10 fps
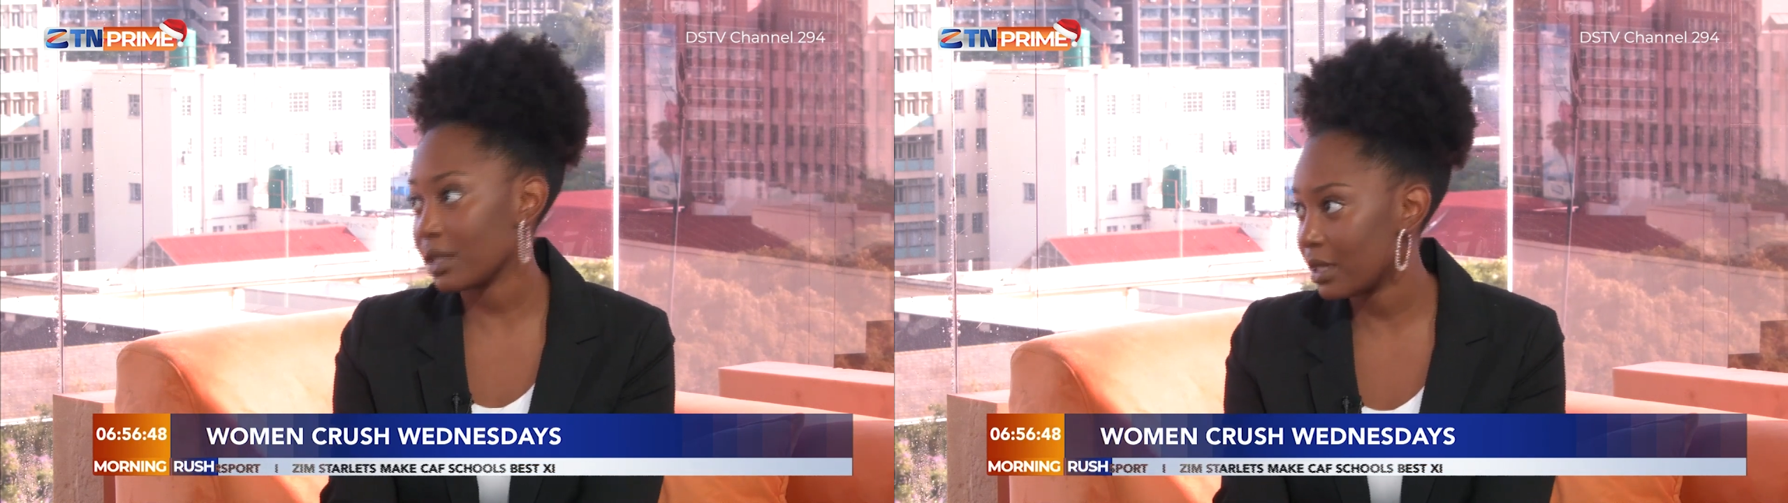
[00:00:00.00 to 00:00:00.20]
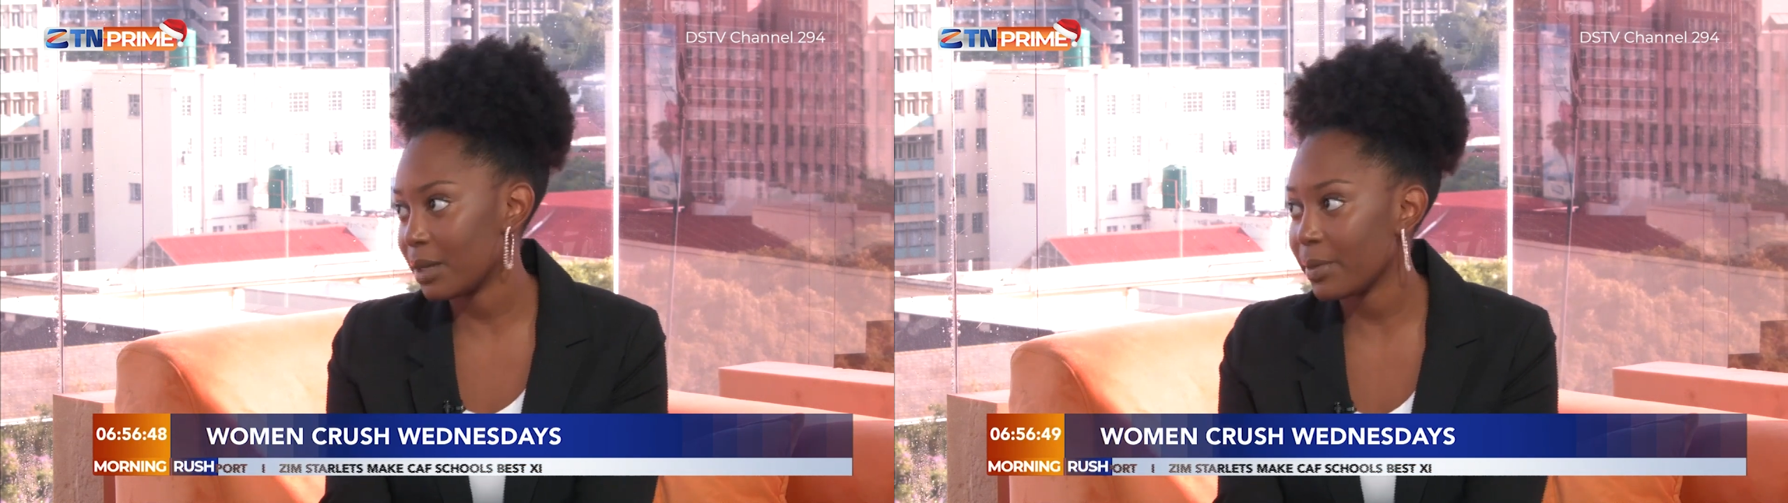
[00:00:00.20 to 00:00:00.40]

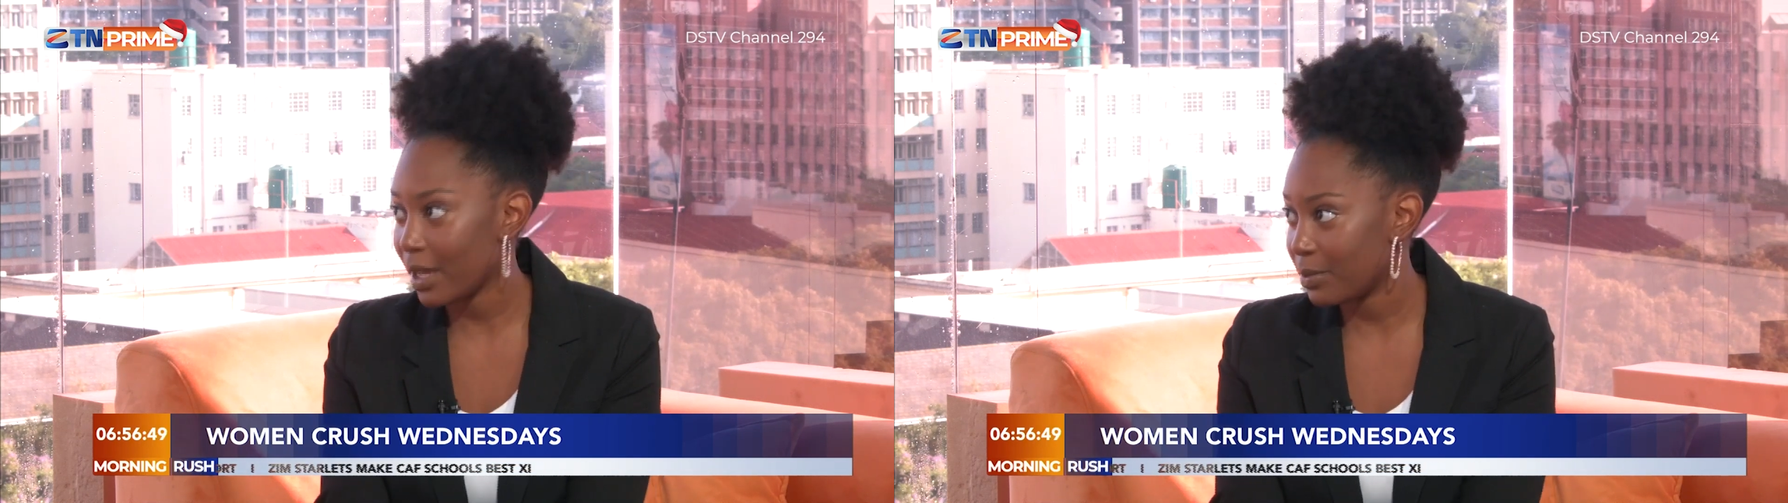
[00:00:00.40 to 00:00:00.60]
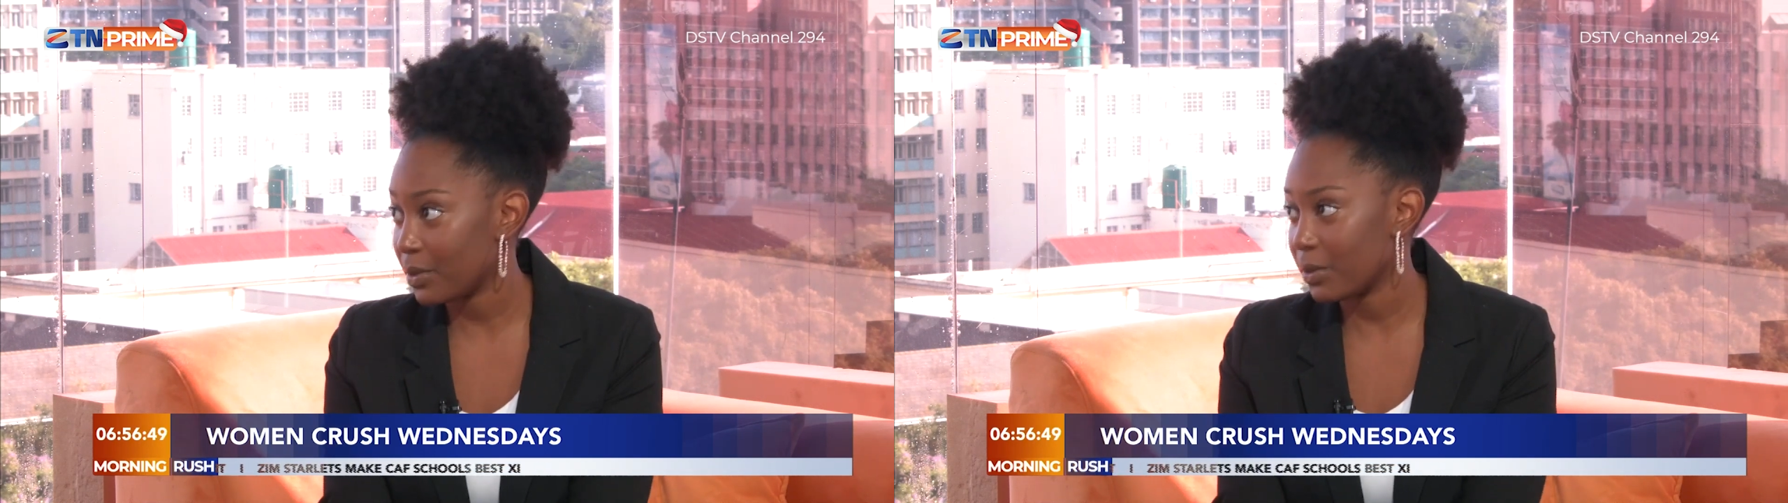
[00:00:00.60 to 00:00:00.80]
end up
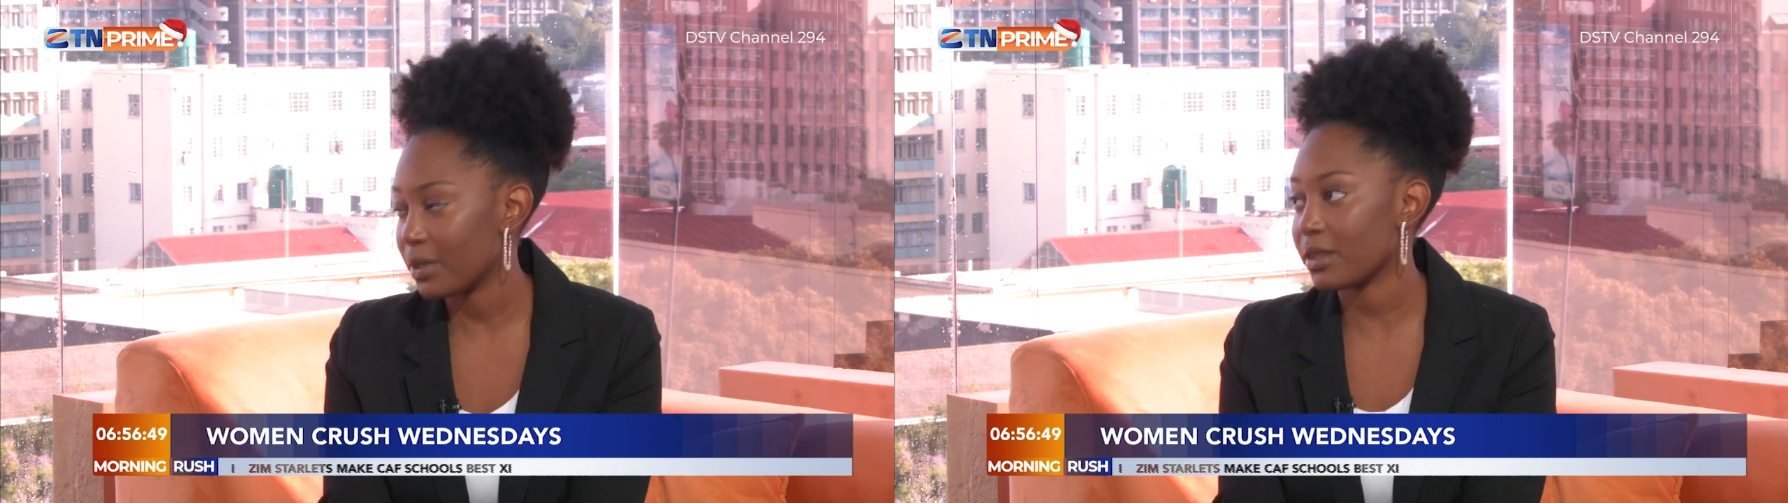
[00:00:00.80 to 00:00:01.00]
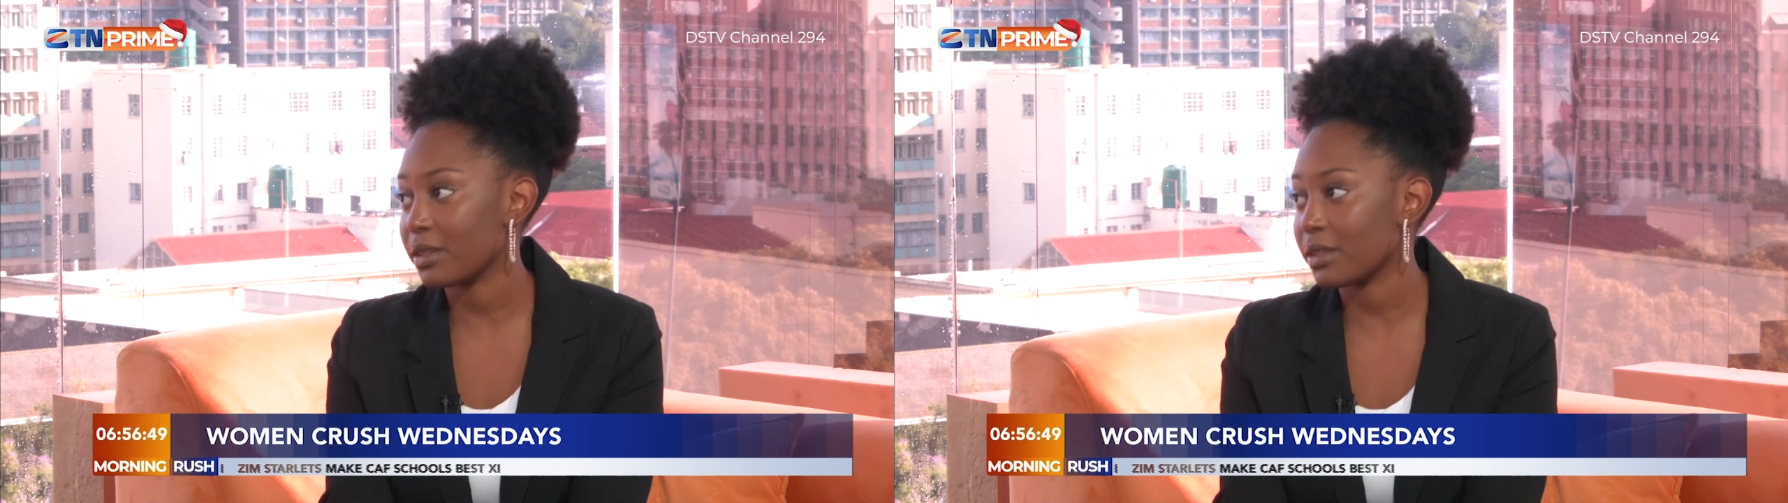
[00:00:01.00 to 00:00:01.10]
happy with